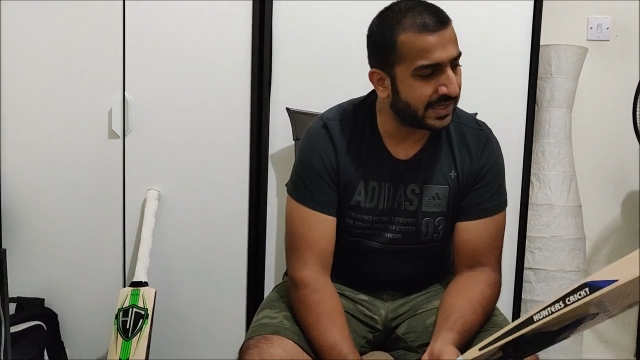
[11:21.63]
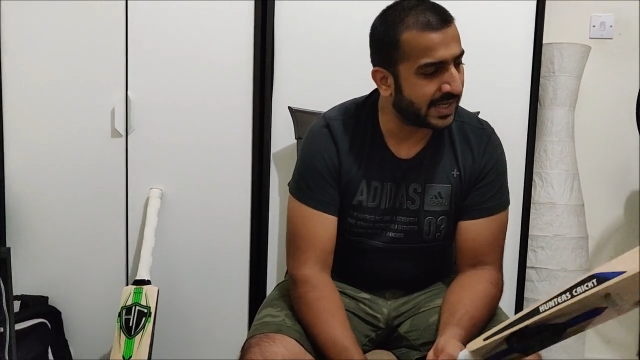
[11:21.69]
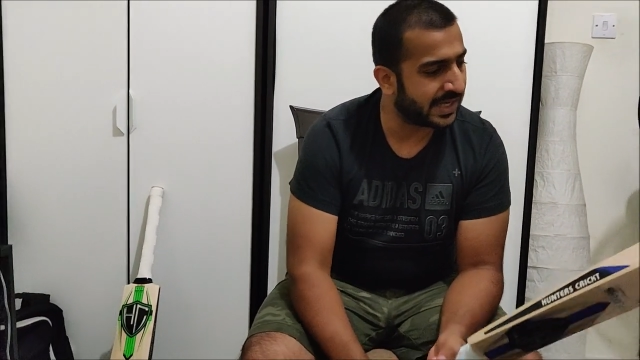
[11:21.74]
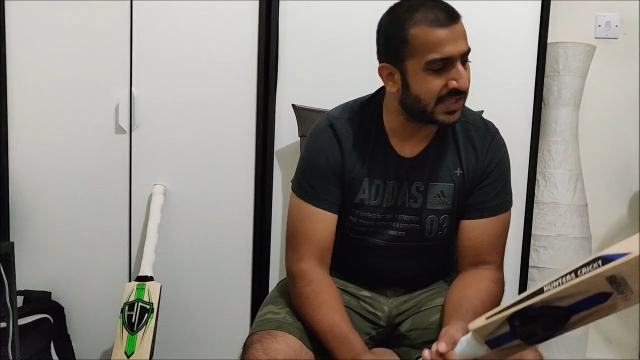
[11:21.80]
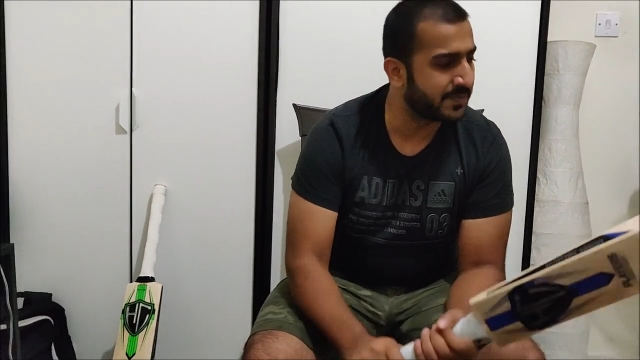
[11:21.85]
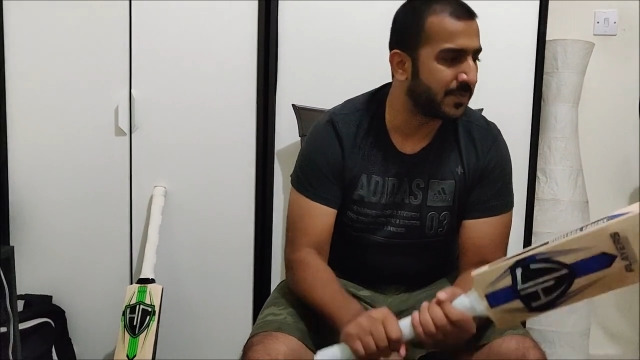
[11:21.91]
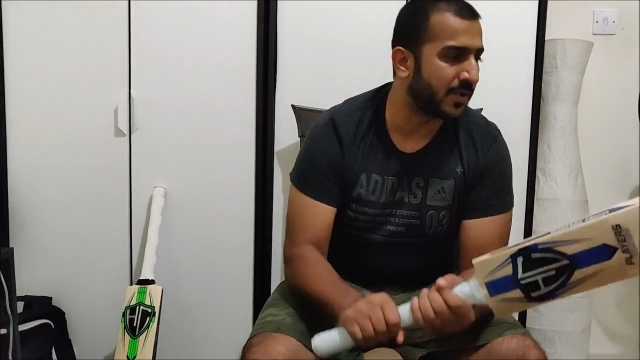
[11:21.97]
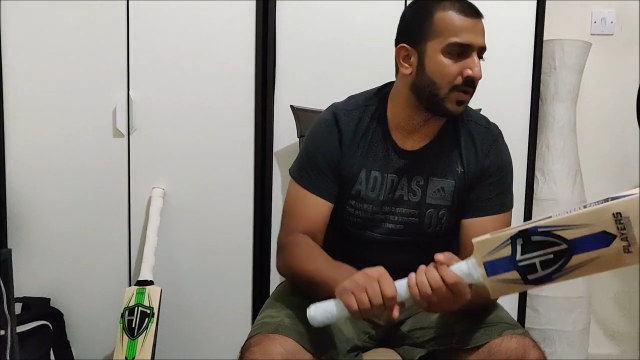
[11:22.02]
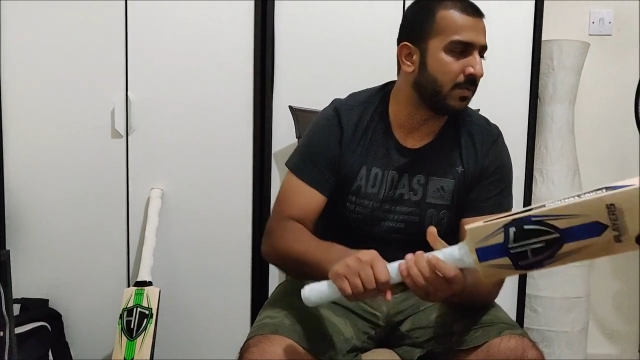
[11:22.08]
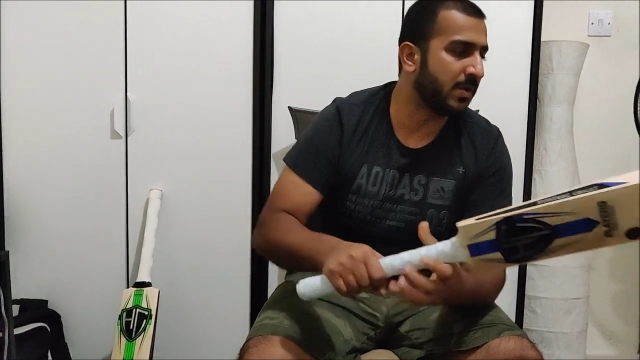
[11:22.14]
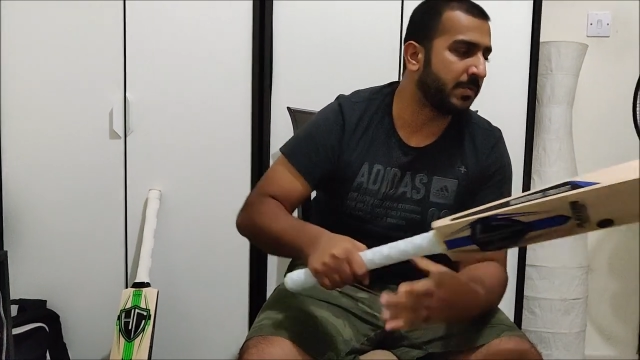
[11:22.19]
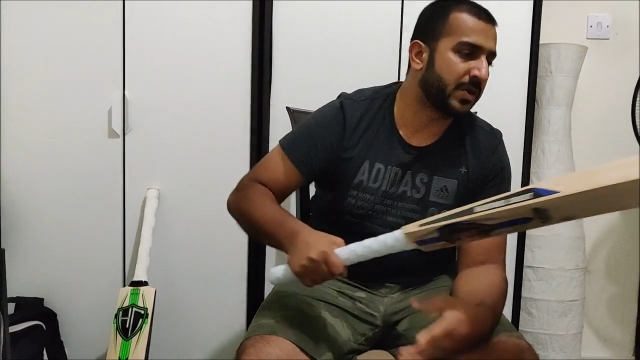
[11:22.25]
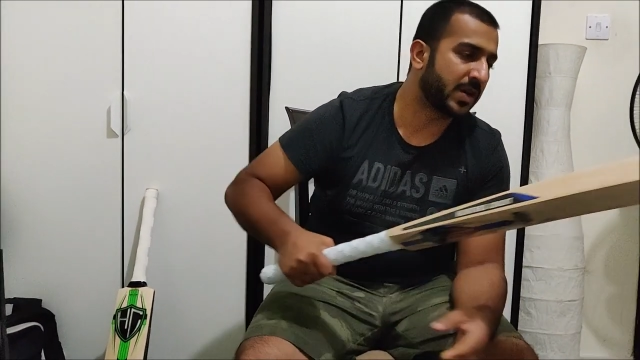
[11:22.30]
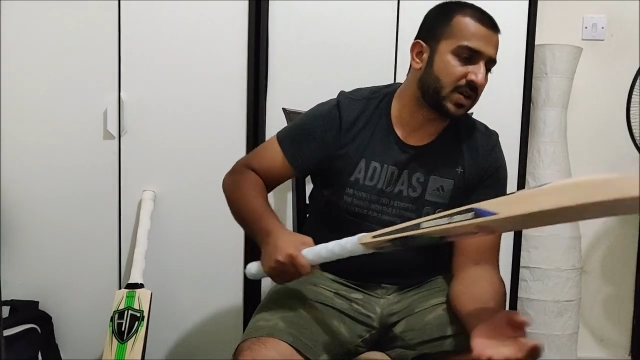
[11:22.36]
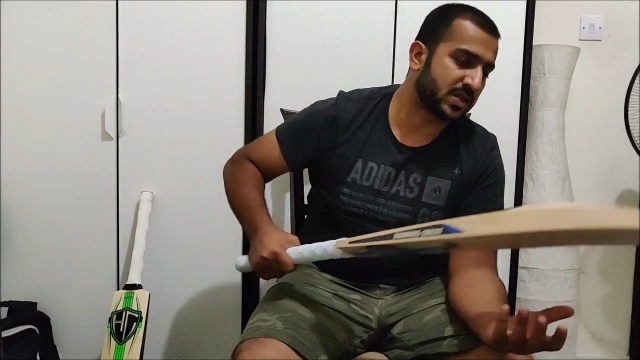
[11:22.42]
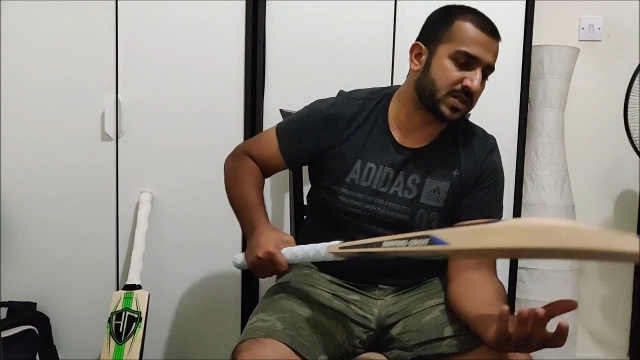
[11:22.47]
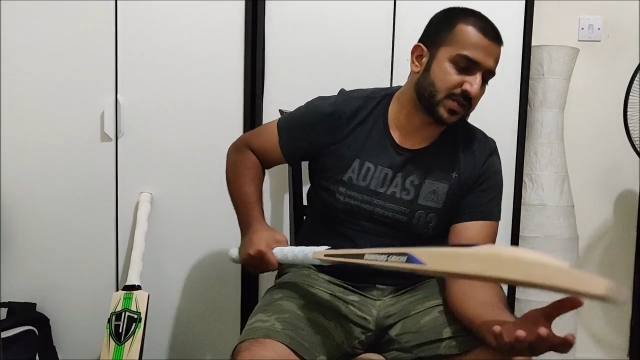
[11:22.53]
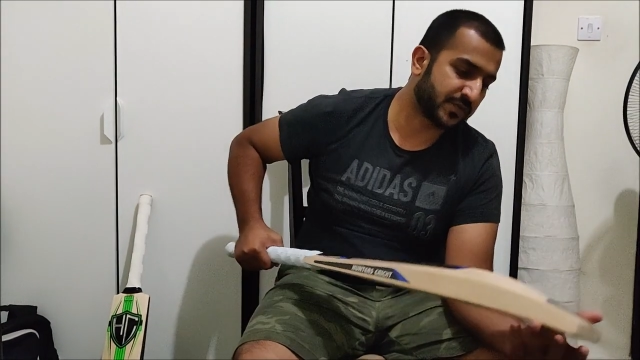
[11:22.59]
That's probably
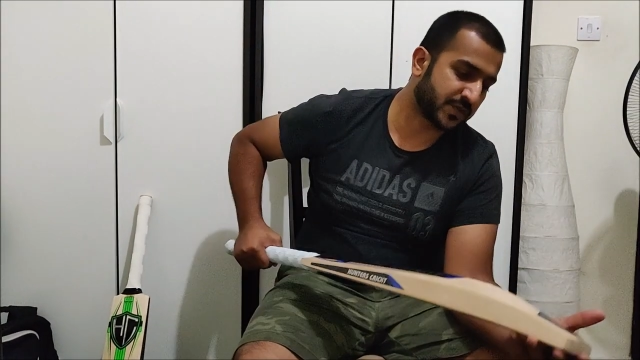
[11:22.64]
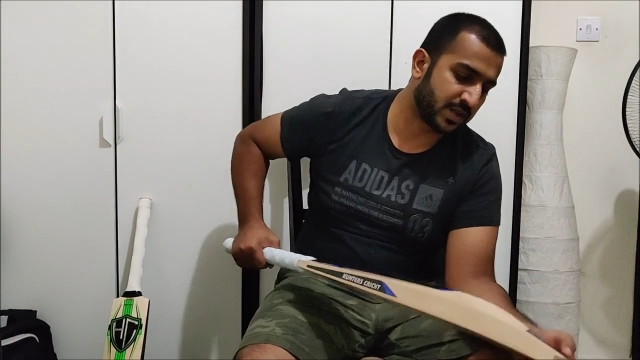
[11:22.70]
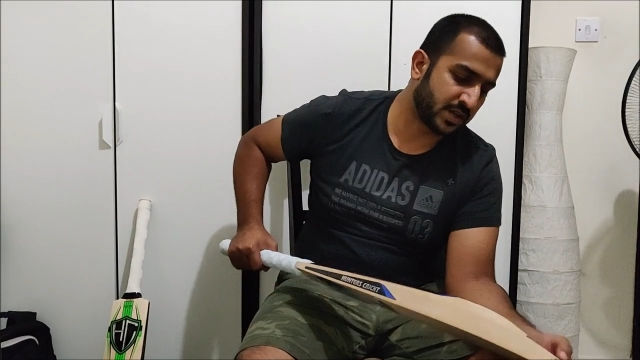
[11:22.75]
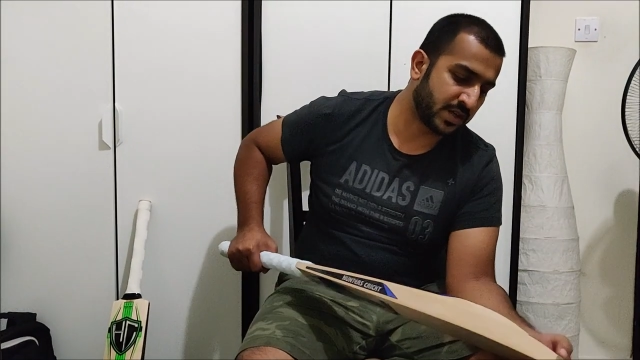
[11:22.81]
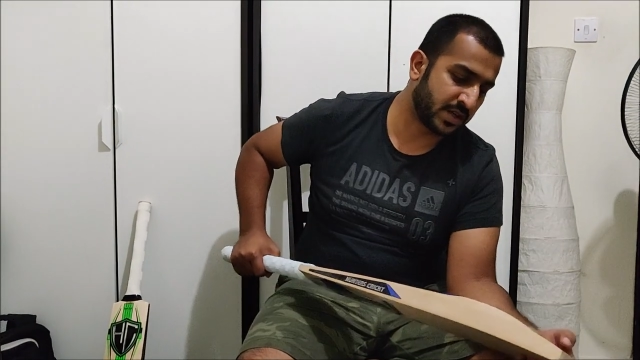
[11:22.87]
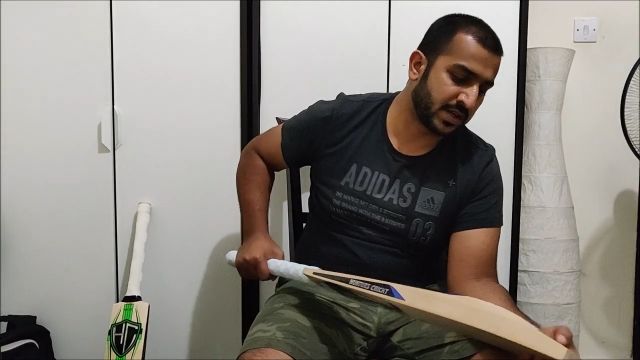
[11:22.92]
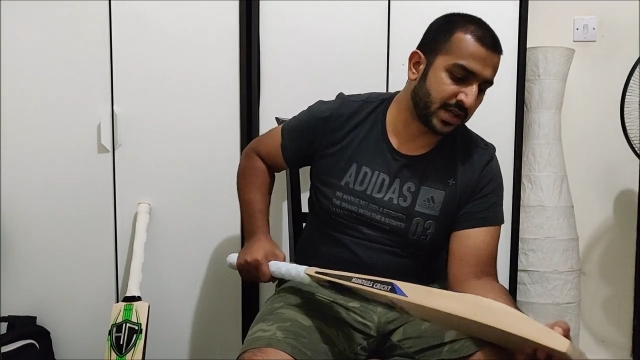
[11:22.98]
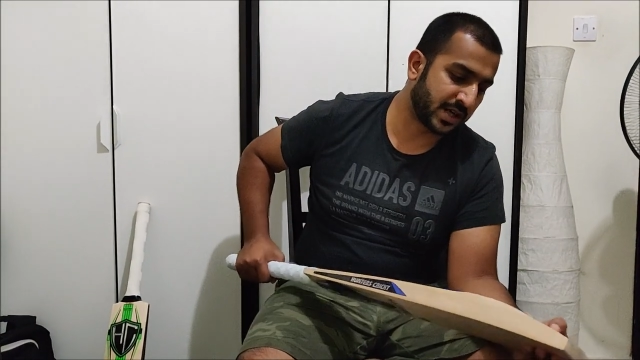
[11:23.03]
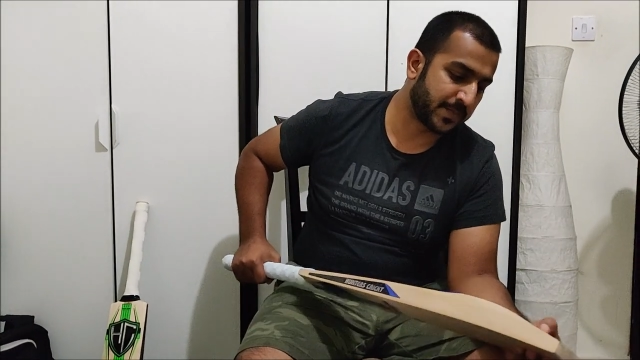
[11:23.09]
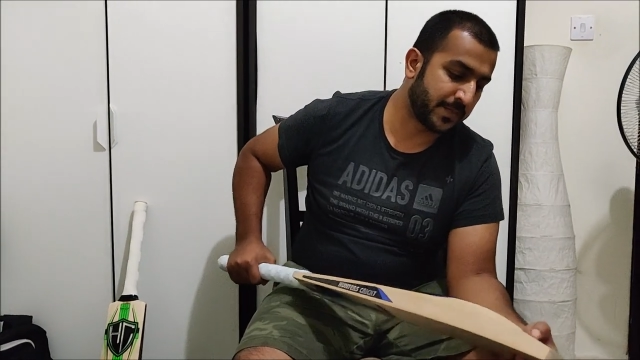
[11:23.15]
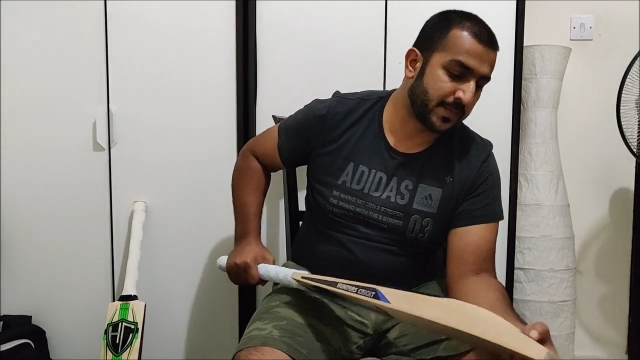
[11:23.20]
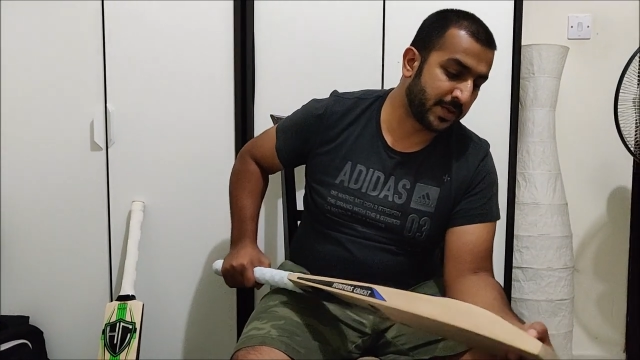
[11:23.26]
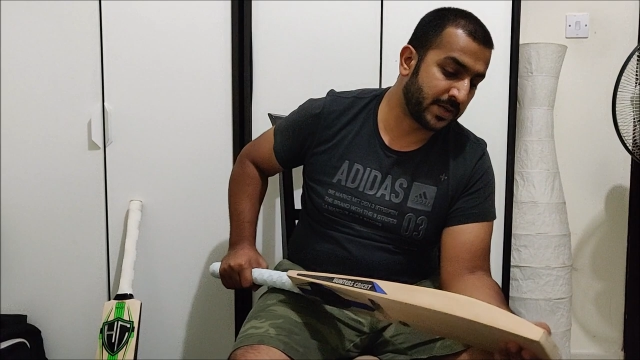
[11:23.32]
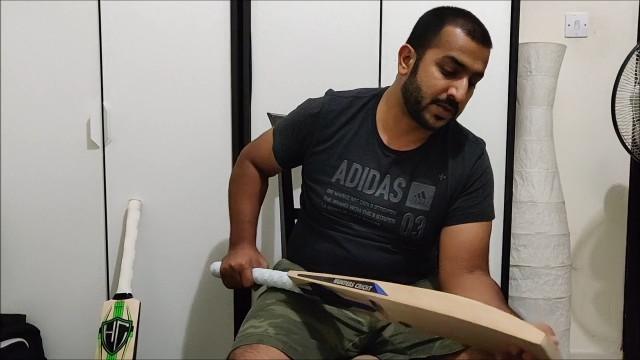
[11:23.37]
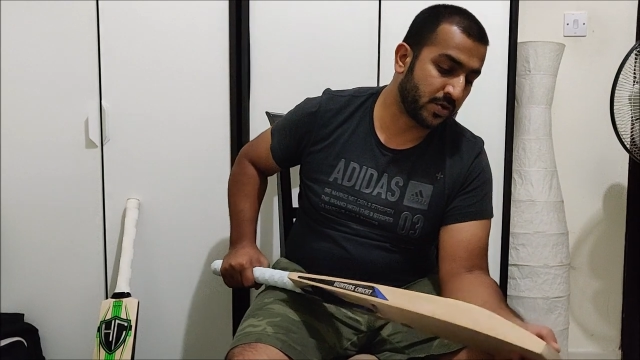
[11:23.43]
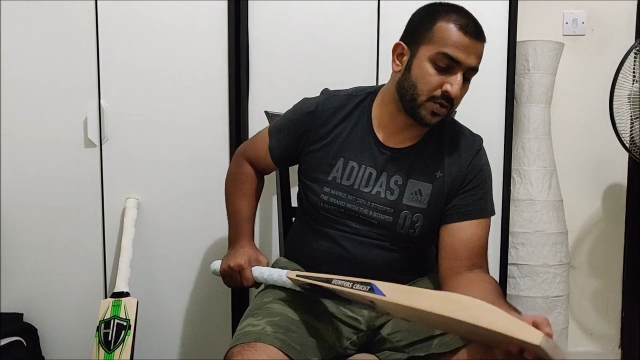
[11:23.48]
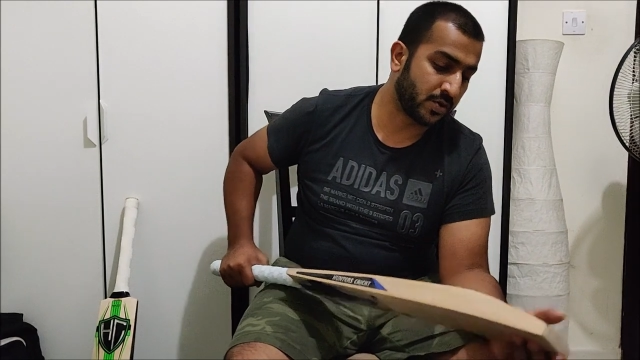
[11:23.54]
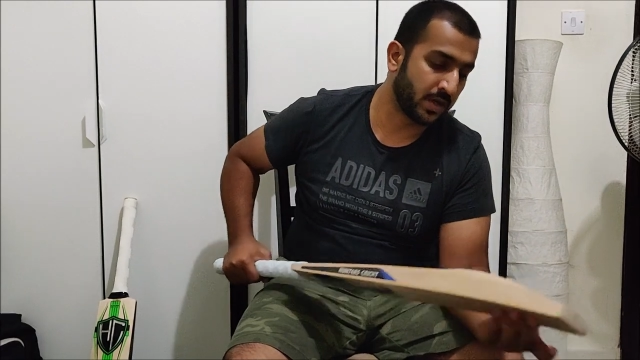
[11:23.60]
because of the
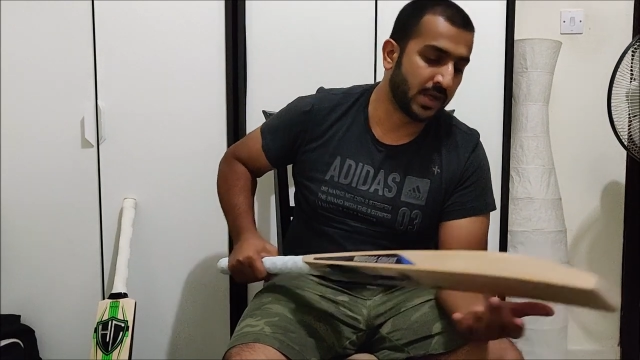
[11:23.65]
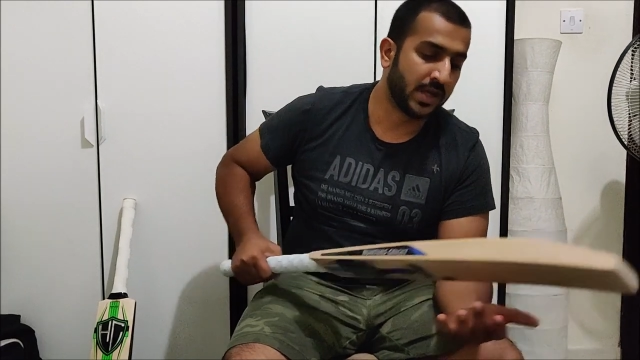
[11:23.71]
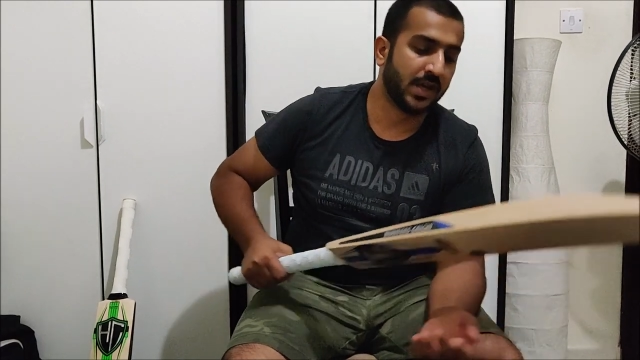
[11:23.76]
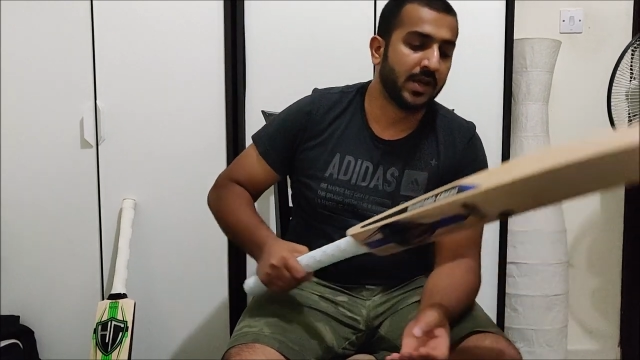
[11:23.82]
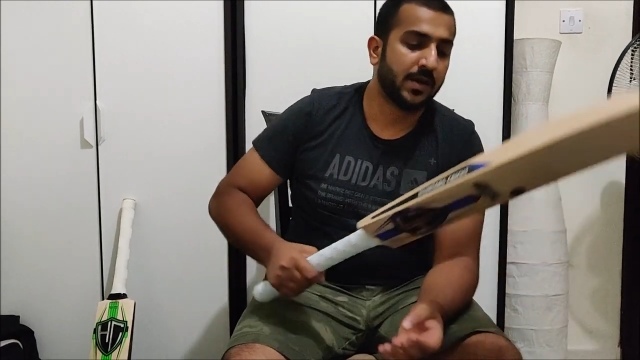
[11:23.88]
duckbill toe.